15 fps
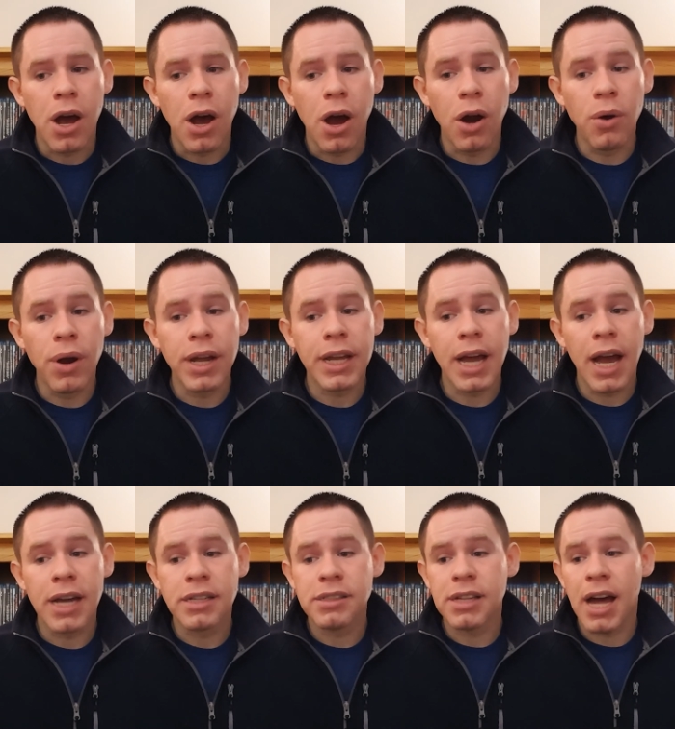Alright
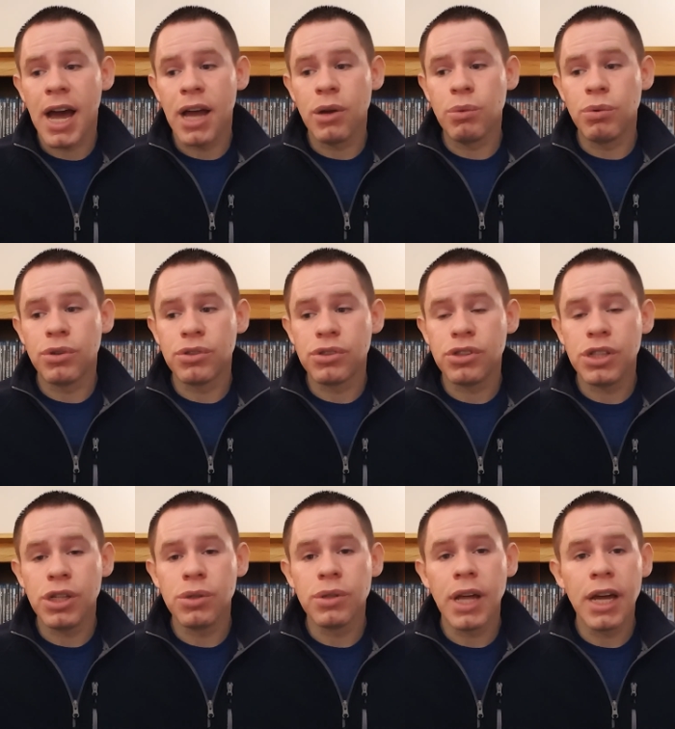guys, I will see
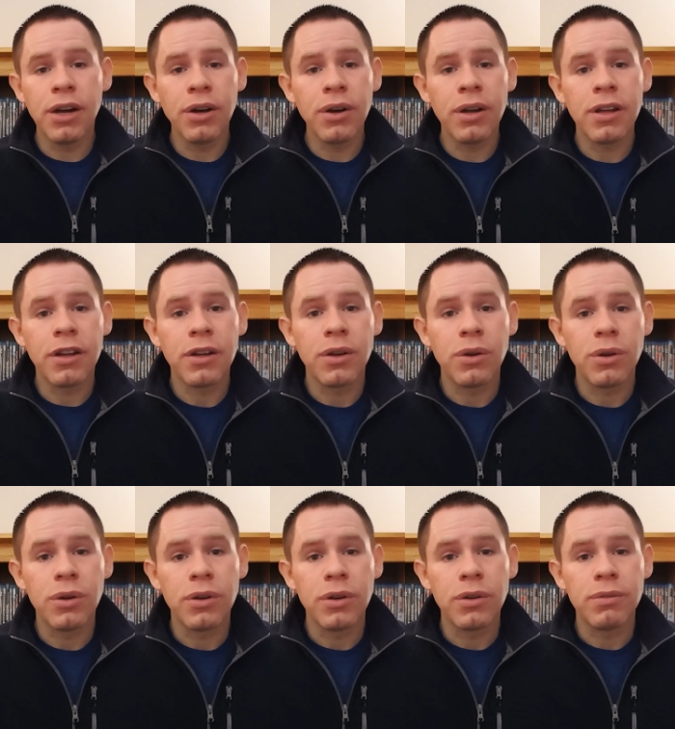you later.
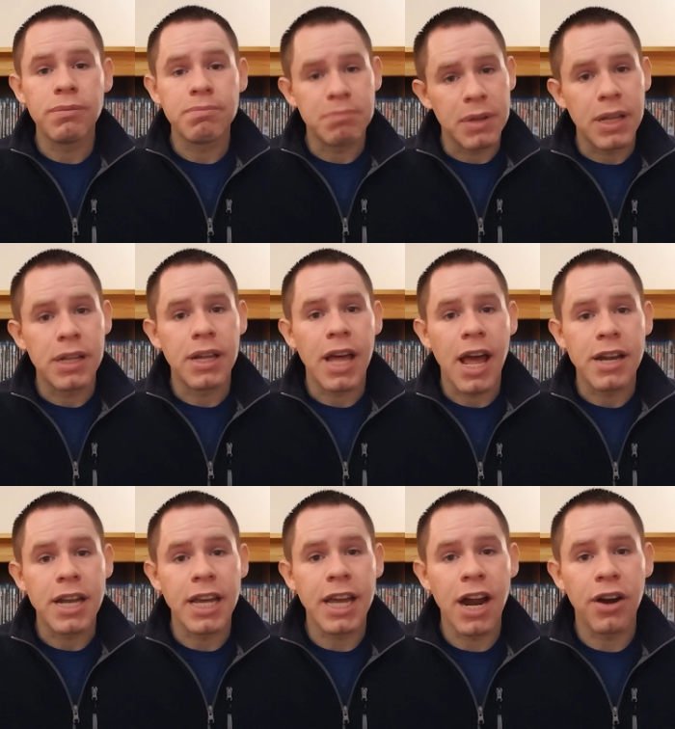
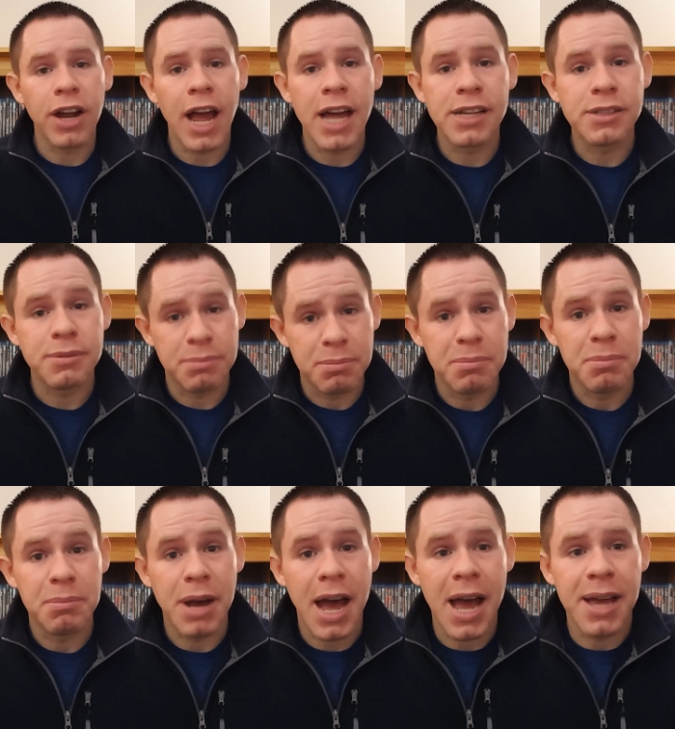Take care guys.
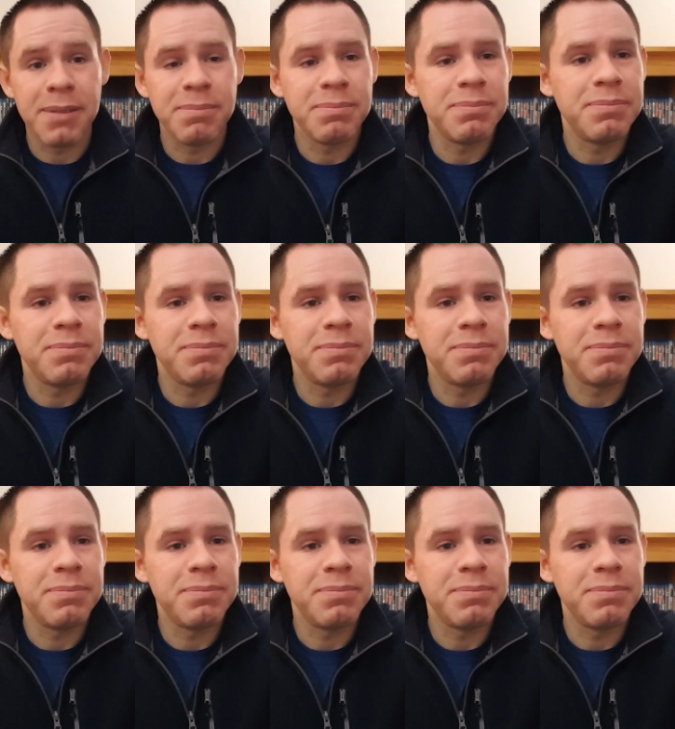Bye.